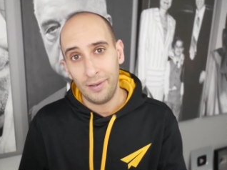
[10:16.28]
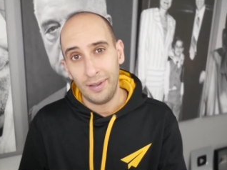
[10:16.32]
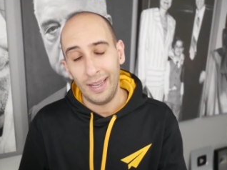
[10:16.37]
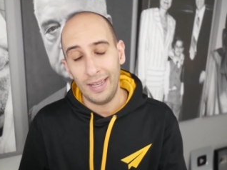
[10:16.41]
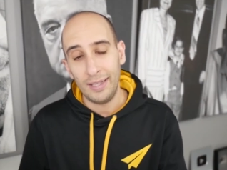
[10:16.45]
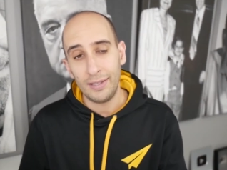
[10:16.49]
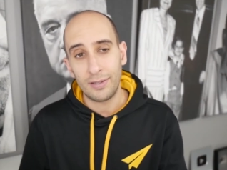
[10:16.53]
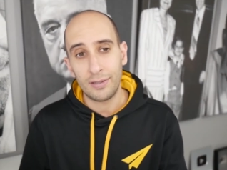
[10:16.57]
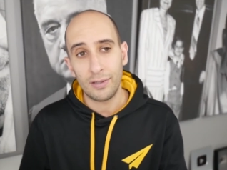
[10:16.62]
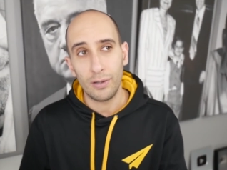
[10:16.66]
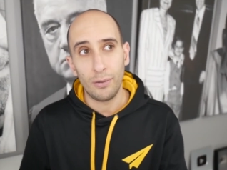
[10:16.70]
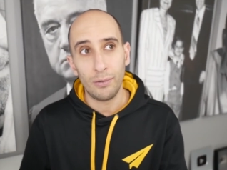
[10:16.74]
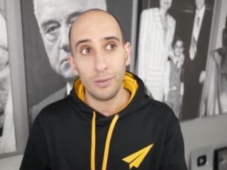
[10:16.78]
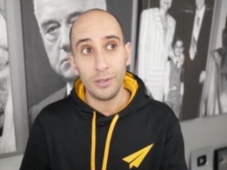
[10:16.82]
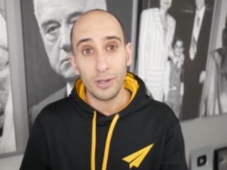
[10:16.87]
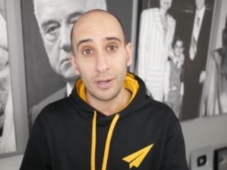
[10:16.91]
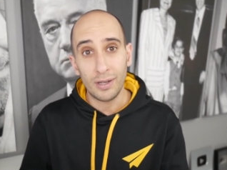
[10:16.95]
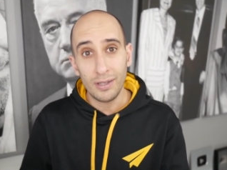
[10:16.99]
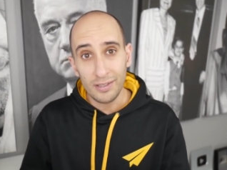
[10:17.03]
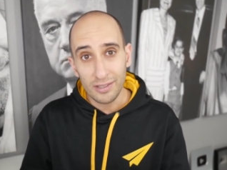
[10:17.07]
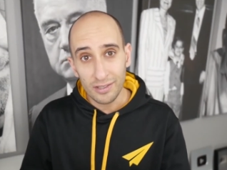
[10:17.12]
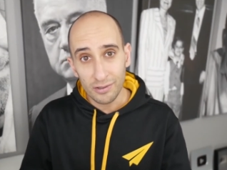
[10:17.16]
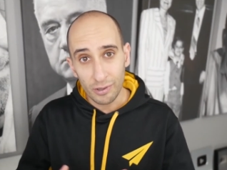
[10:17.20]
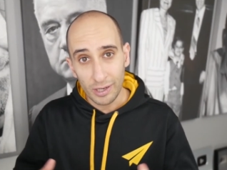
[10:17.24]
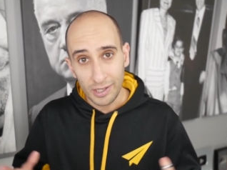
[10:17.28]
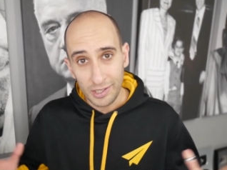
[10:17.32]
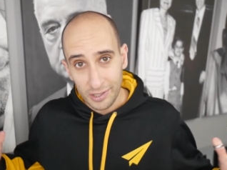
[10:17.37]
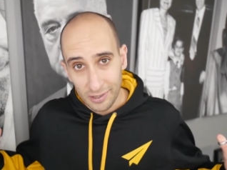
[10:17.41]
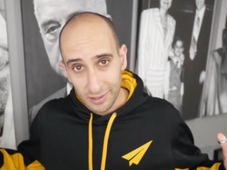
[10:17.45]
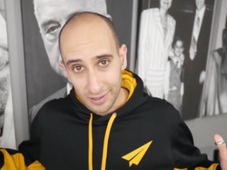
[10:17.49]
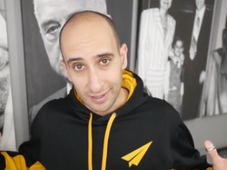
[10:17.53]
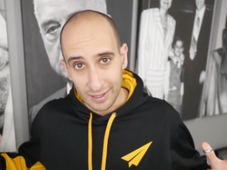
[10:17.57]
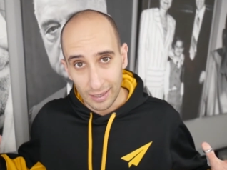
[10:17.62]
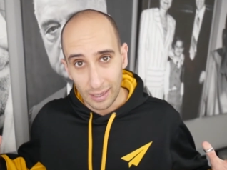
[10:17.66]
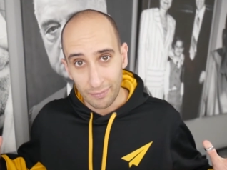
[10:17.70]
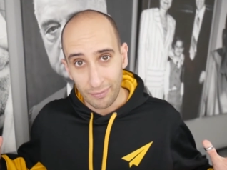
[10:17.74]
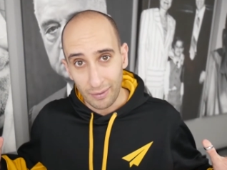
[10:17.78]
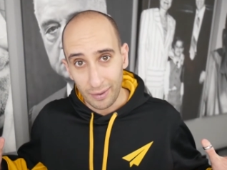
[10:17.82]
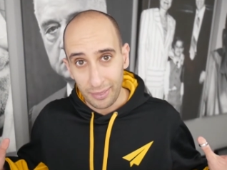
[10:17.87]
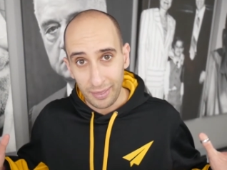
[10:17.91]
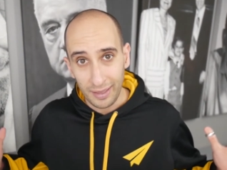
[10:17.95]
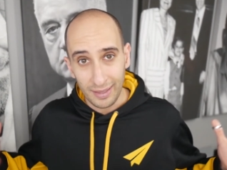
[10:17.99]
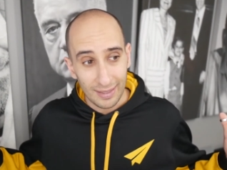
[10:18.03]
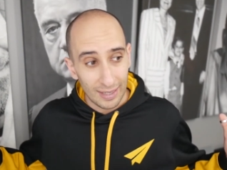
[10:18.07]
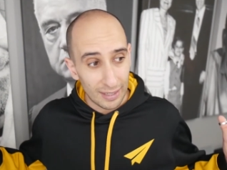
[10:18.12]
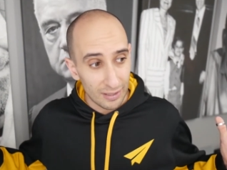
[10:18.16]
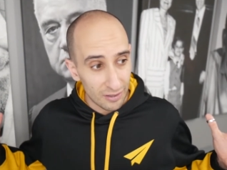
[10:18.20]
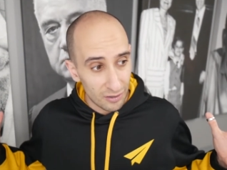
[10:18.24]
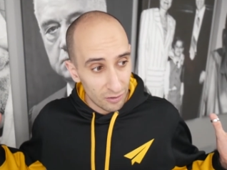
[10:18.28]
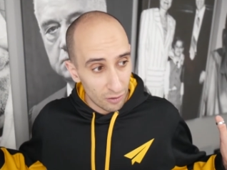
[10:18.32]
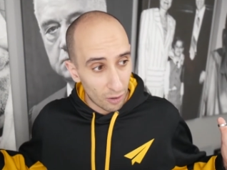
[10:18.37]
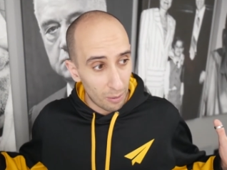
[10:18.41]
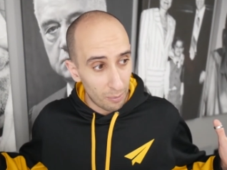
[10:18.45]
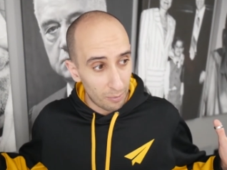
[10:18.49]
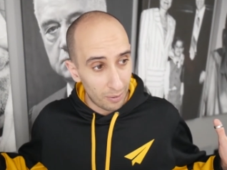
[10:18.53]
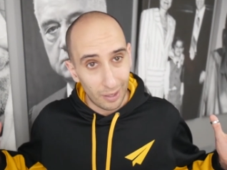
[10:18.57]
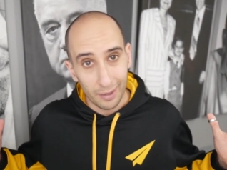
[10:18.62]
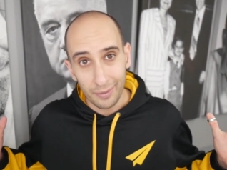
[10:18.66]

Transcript: And so you can stretch yourself. I think that's normal.